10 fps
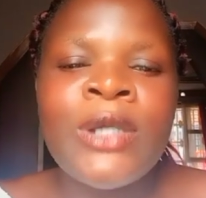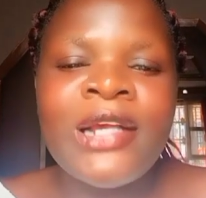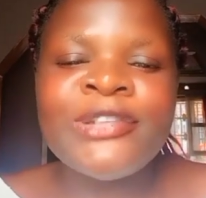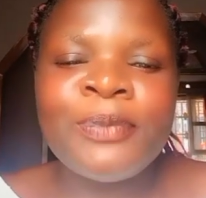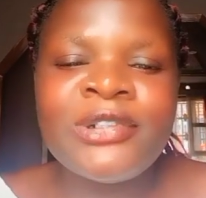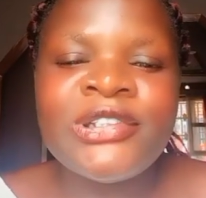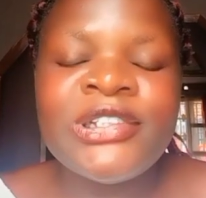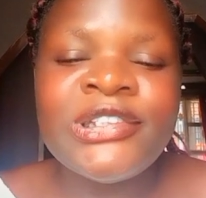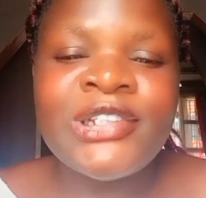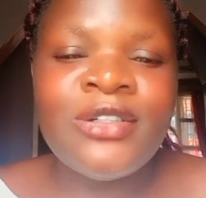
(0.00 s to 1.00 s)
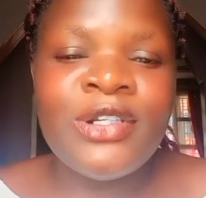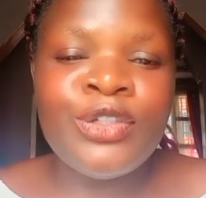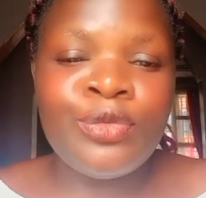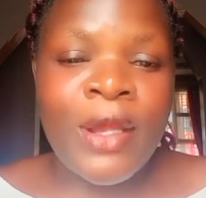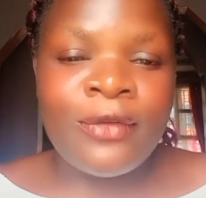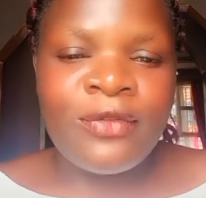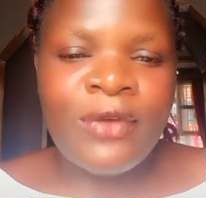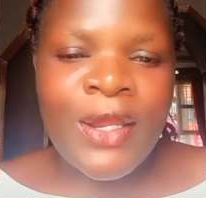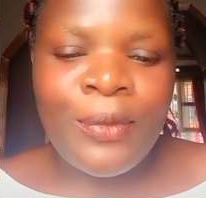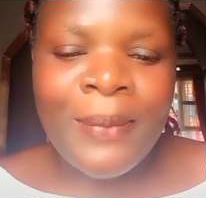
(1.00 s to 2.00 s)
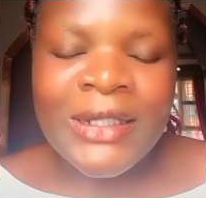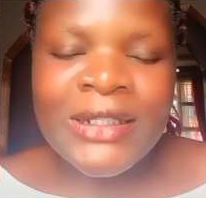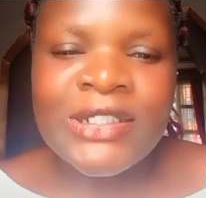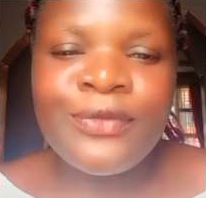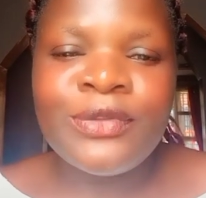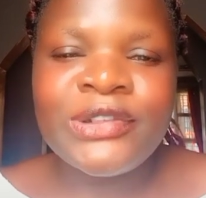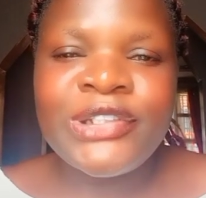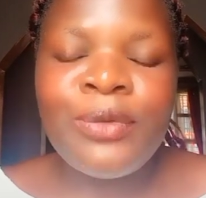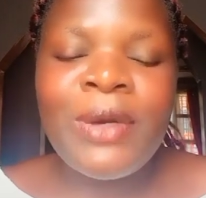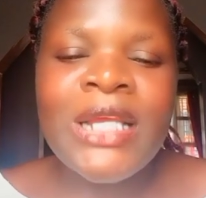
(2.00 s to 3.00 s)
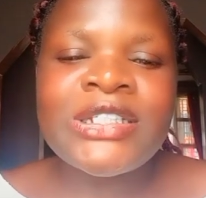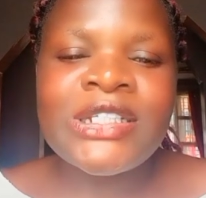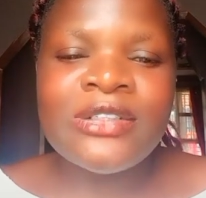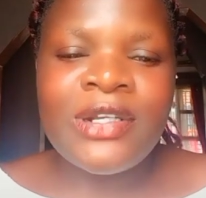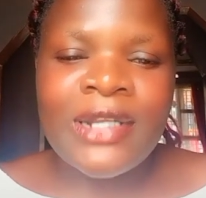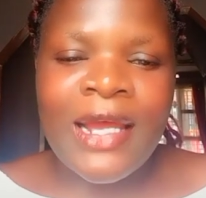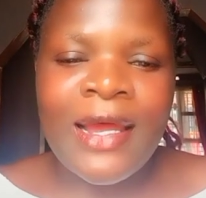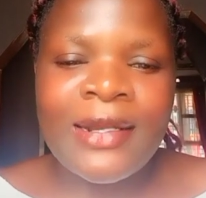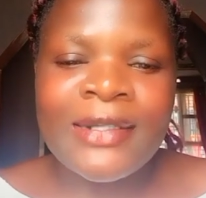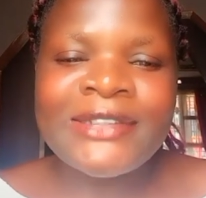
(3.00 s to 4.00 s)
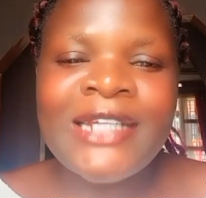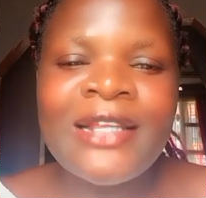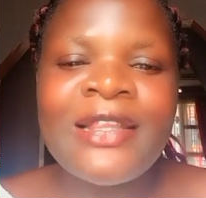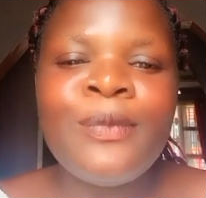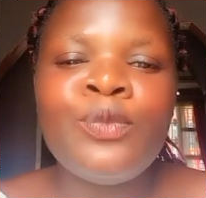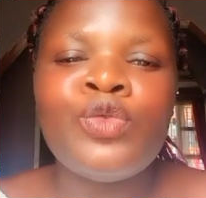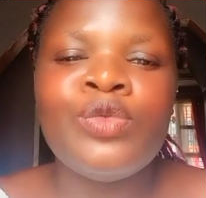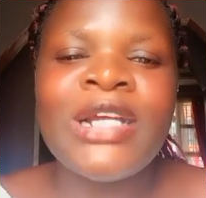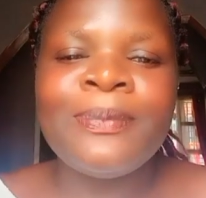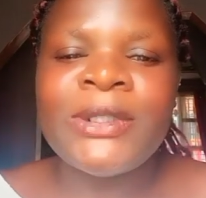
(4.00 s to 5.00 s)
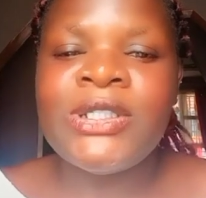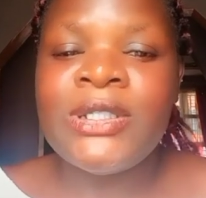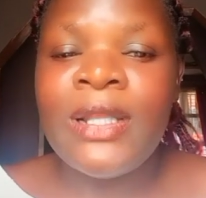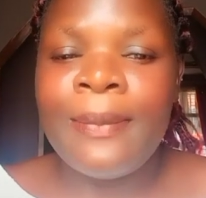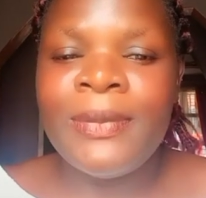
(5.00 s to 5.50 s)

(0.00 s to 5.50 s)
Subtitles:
Expose these children to environment. If you see where children are, take them to that particular